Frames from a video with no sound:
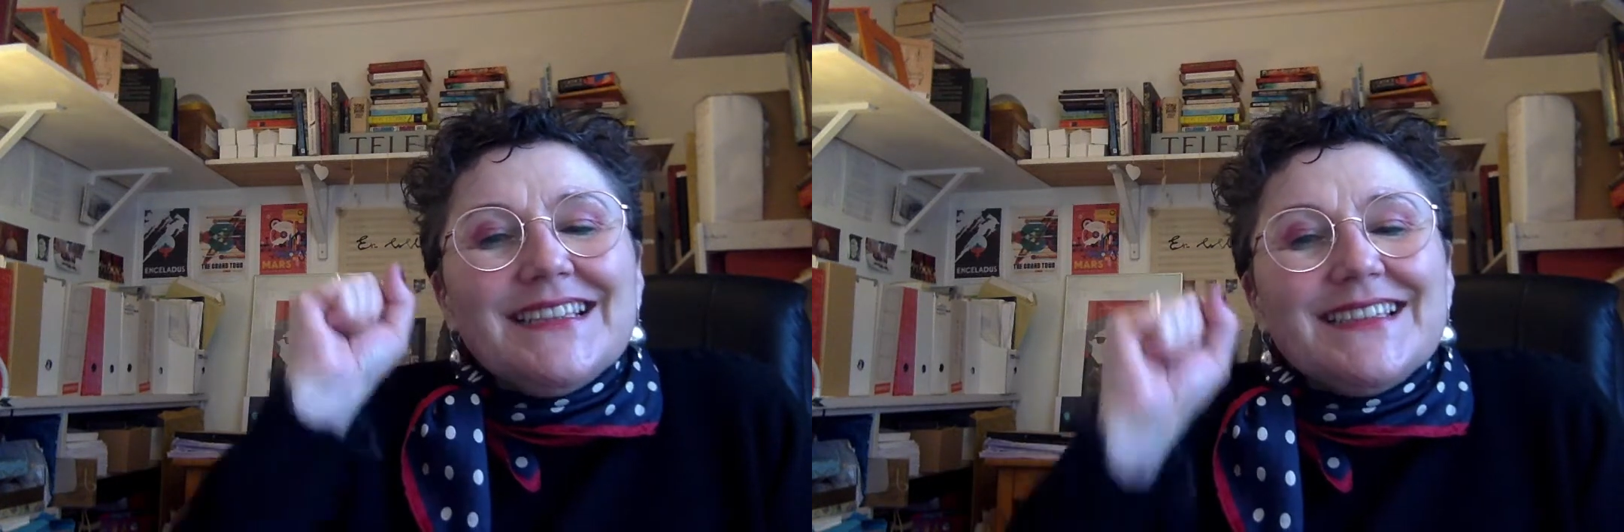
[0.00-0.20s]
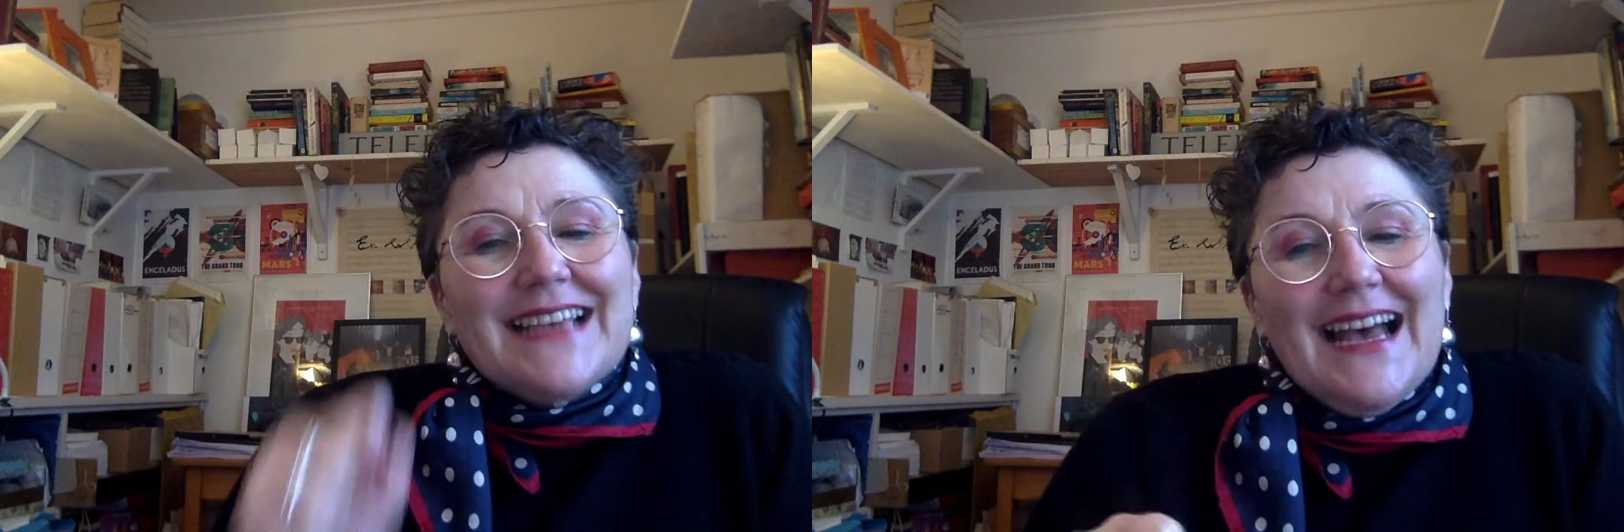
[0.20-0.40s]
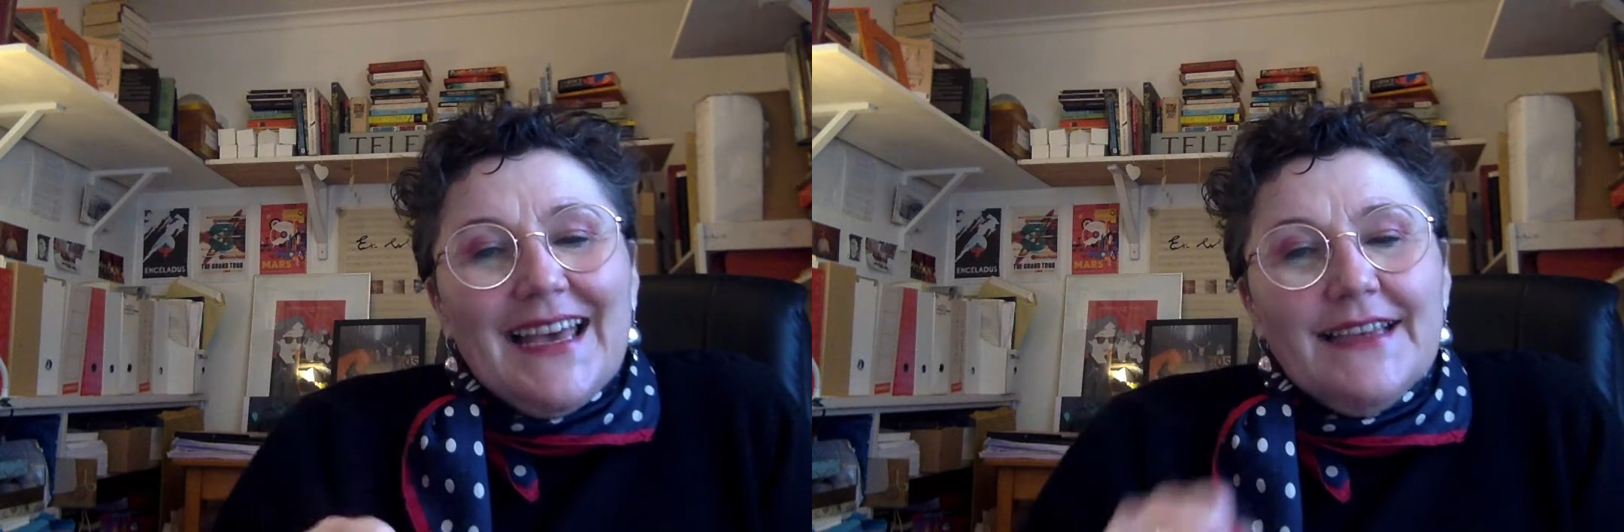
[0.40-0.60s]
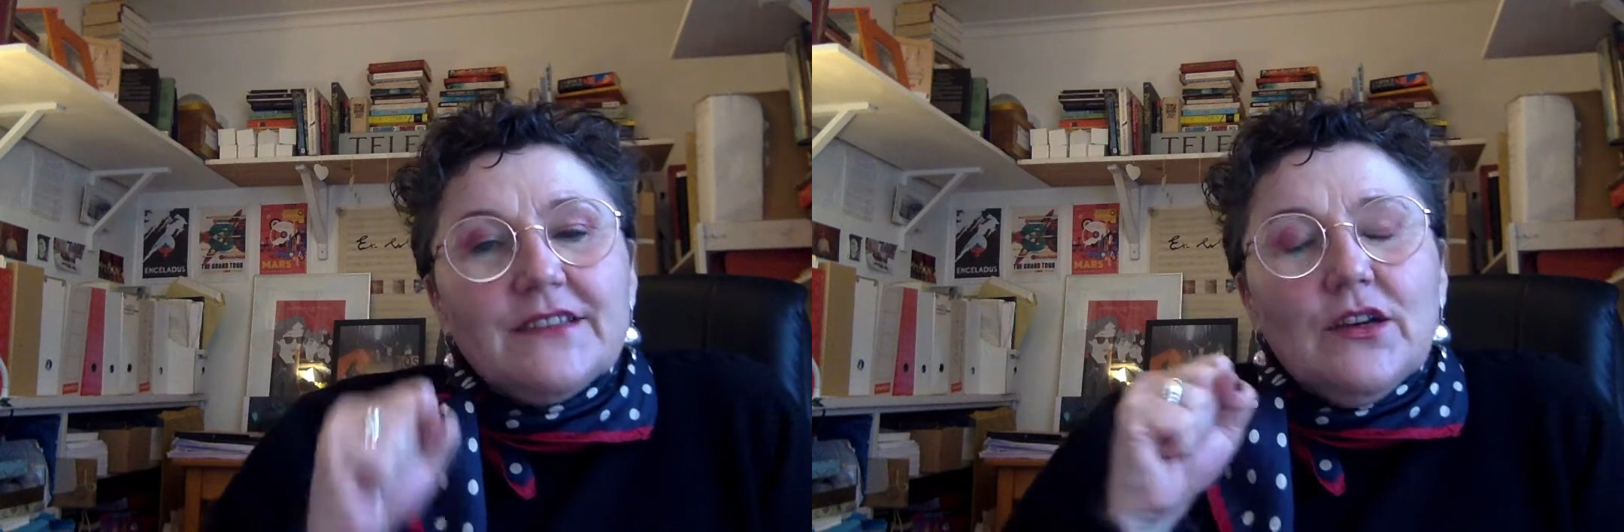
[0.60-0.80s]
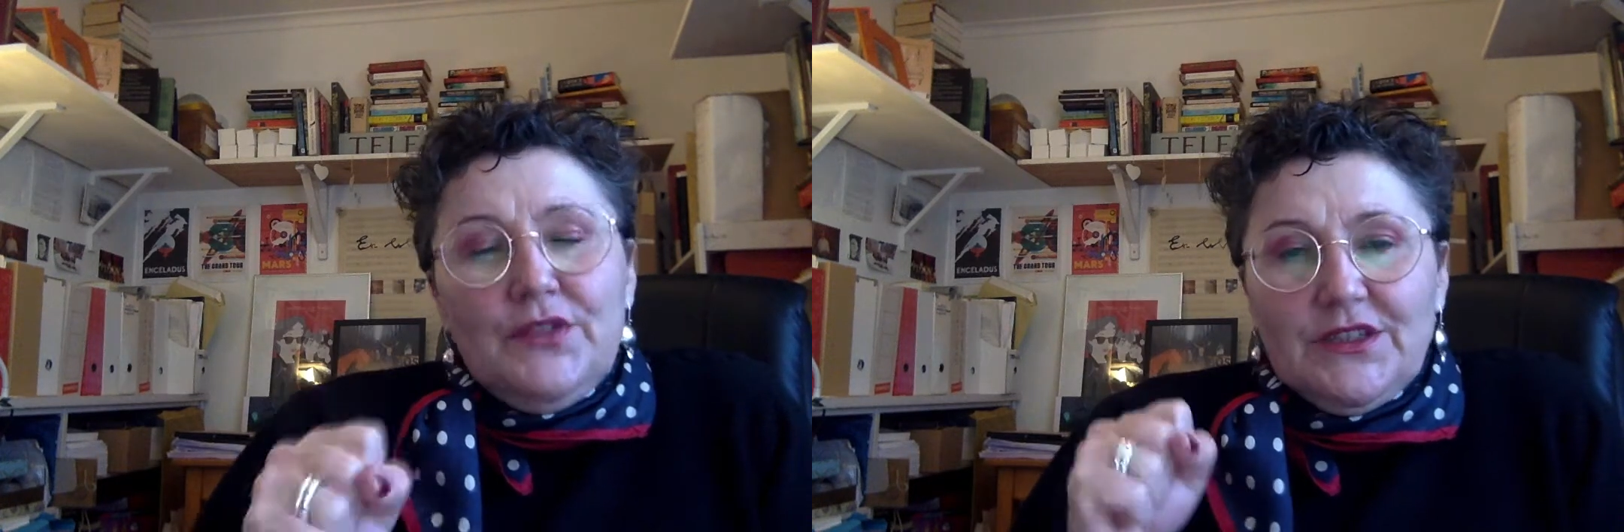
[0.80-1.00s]
size
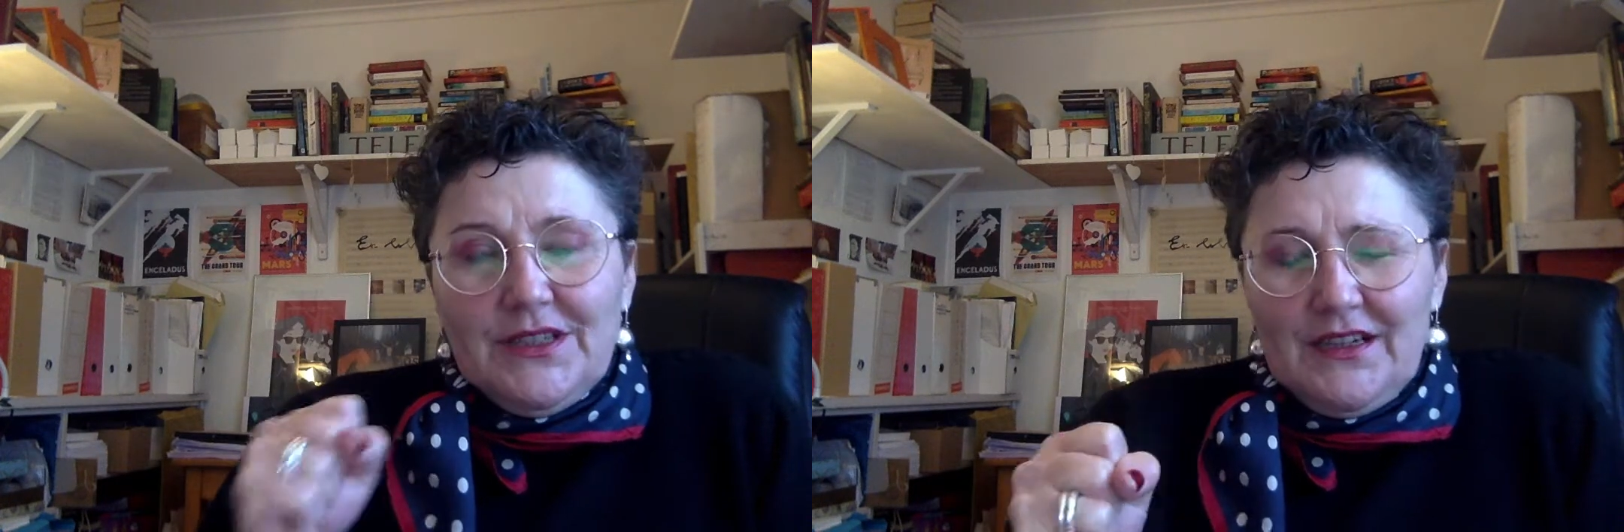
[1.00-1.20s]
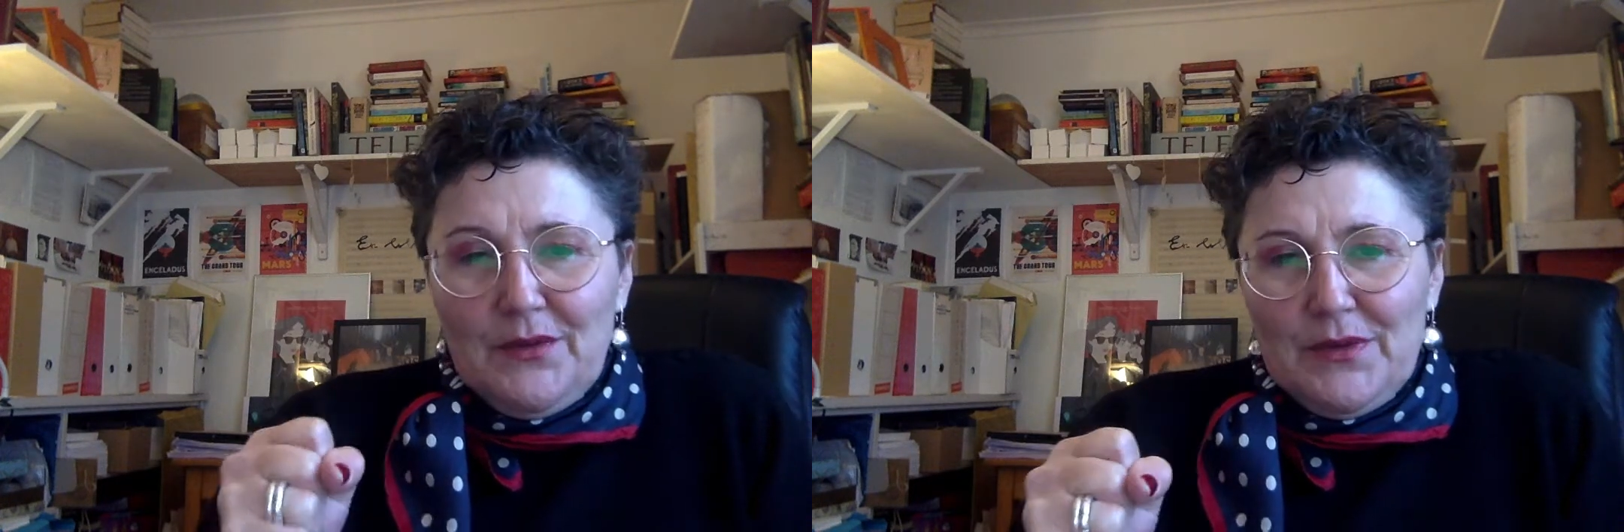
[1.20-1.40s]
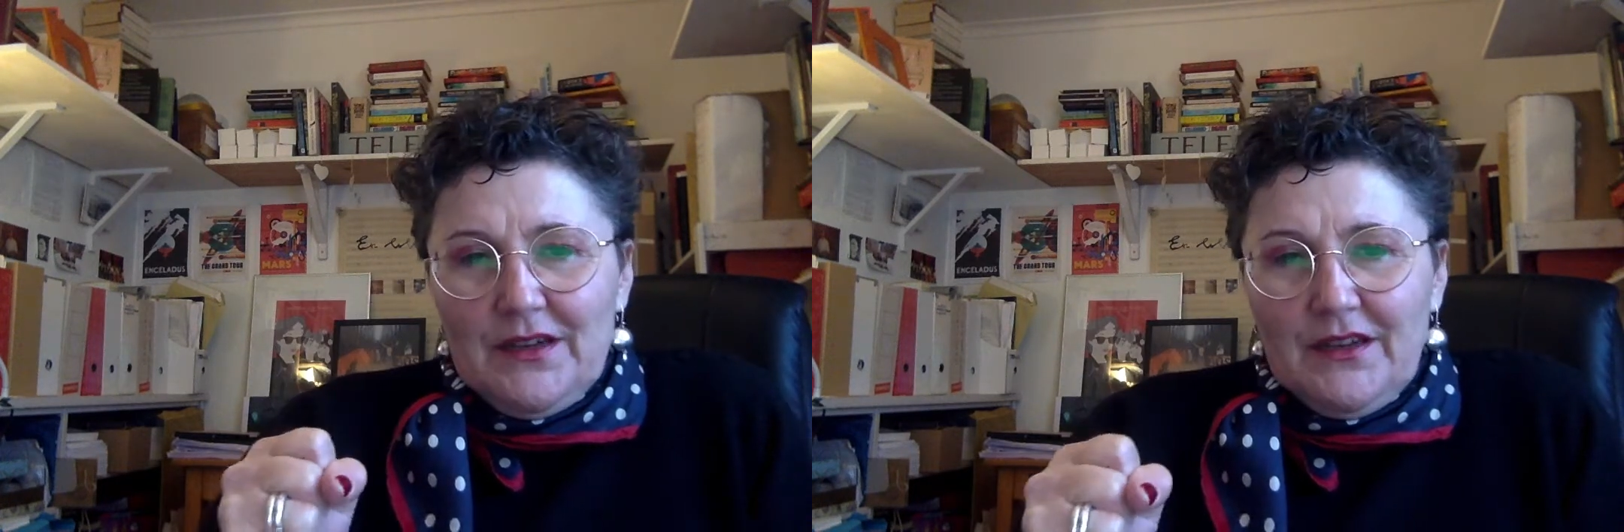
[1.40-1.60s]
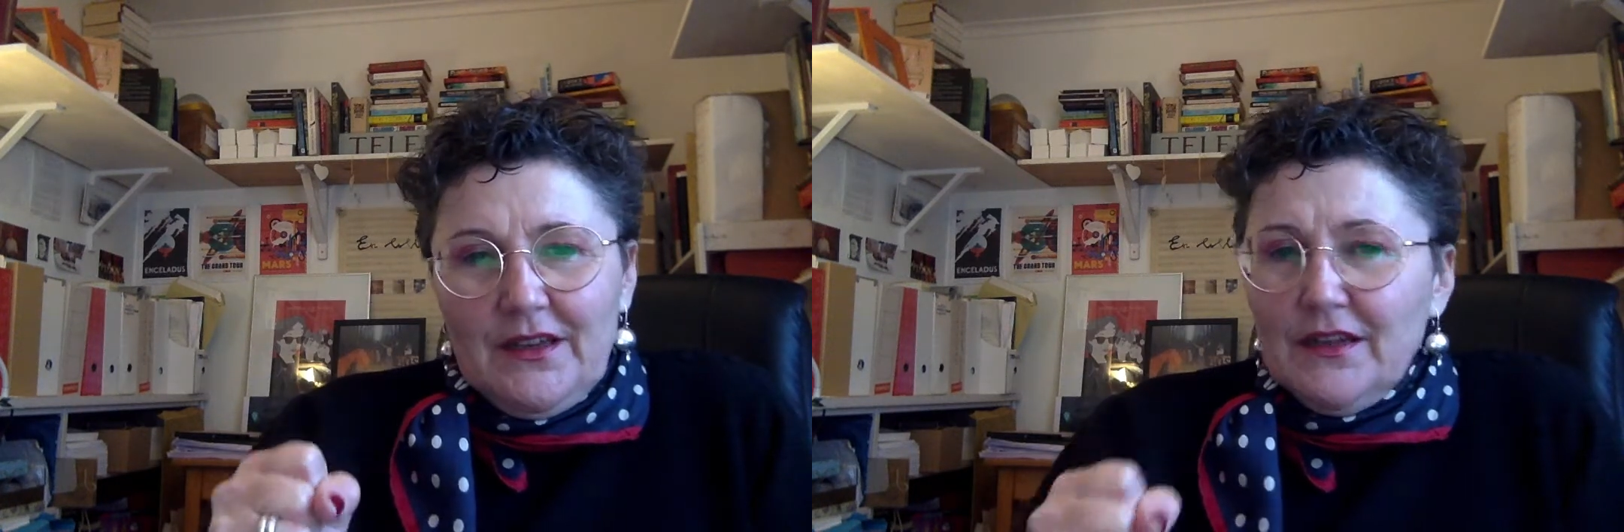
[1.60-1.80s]
of your target market.